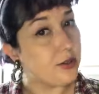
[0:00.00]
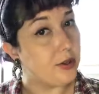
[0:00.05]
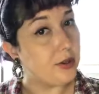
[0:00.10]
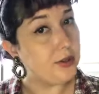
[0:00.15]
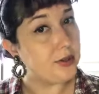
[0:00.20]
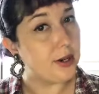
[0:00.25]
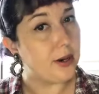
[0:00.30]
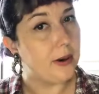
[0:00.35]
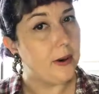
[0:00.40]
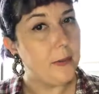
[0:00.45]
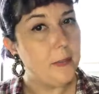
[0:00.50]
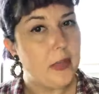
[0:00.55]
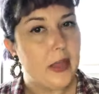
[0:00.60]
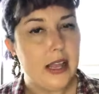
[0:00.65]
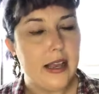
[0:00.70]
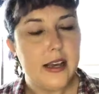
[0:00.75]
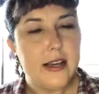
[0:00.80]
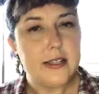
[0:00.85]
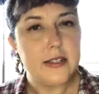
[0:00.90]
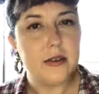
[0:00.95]
user.
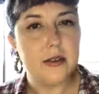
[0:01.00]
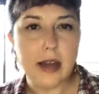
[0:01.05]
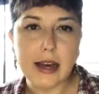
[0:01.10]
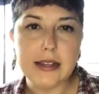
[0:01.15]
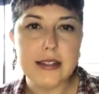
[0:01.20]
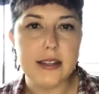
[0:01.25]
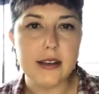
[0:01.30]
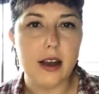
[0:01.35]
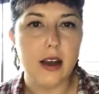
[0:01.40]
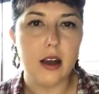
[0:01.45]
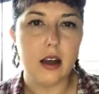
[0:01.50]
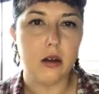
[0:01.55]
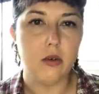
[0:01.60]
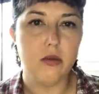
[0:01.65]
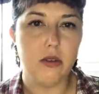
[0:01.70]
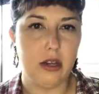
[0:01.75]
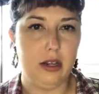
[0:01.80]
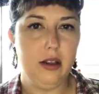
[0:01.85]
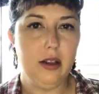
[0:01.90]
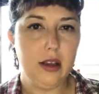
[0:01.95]
So that's a
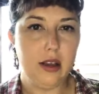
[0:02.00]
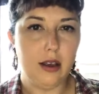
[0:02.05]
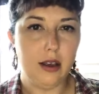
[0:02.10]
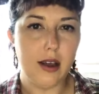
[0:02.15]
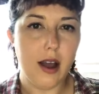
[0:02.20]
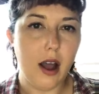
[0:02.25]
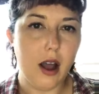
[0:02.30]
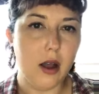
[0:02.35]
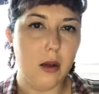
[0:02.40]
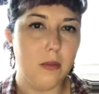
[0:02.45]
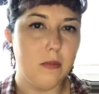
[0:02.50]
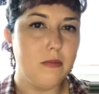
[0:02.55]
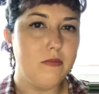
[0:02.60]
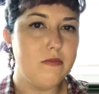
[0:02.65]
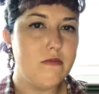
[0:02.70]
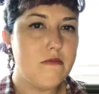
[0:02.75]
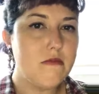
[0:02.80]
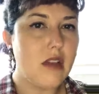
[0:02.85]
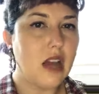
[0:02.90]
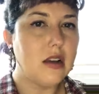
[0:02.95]
really
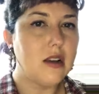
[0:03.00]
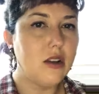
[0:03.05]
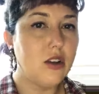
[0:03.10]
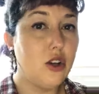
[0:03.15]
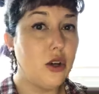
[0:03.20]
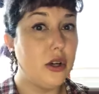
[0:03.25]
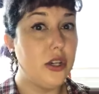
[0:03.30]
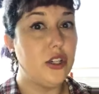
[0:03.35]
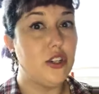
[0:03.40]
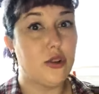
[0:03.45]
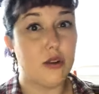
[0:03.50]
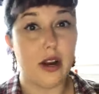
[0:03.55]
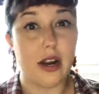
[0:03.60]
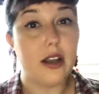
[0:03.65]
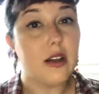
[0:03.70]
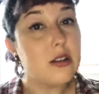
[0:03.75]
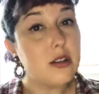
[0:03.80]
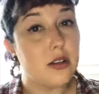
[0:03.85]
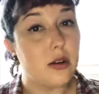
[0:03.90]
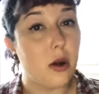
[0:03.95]
good
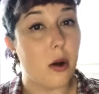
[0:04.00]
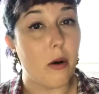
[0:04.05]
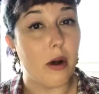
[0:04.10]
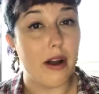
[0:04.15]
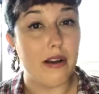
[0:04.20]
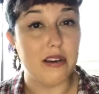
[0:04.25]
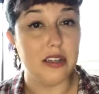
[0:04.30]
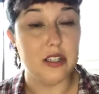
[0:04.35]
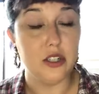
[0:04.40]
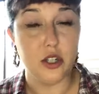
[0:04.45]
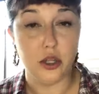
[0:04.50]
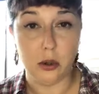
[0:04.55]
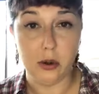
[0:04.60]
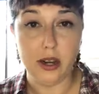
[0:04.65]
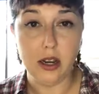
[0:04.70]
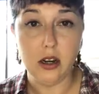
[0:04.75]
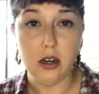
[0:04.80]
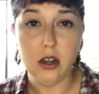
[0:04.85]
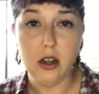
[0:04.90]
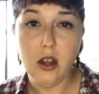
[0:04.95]
trick to go out and do
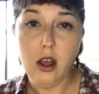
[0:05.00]
it.